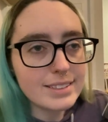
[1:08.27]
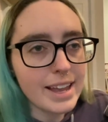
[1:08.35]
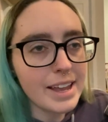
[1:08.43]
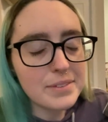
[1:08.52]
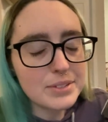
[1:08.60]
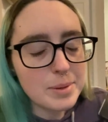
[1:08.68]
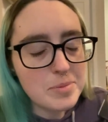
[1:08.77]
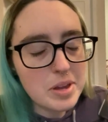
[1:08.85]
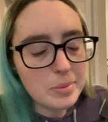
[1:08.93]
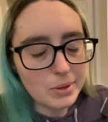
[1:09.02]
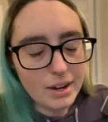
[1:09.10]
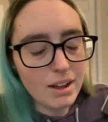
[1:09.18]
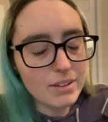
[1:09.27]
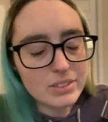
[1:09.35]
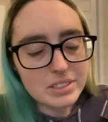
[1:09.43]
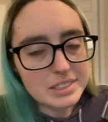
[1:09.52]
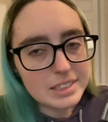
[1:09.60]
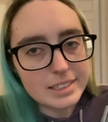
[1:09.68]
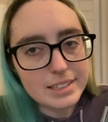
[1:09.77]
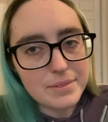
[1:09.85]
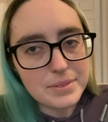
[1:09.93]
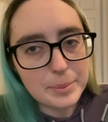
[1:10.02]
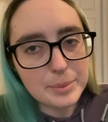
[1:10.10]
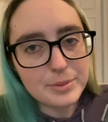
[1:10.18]
day of September, I obviously didn't have
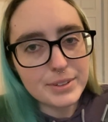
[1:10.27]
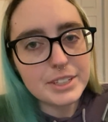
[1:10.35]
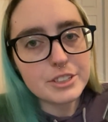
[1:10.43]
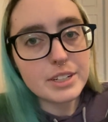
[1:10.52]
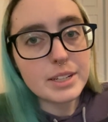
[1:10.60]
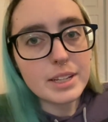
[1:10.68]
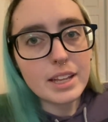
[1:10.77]
time to finish it.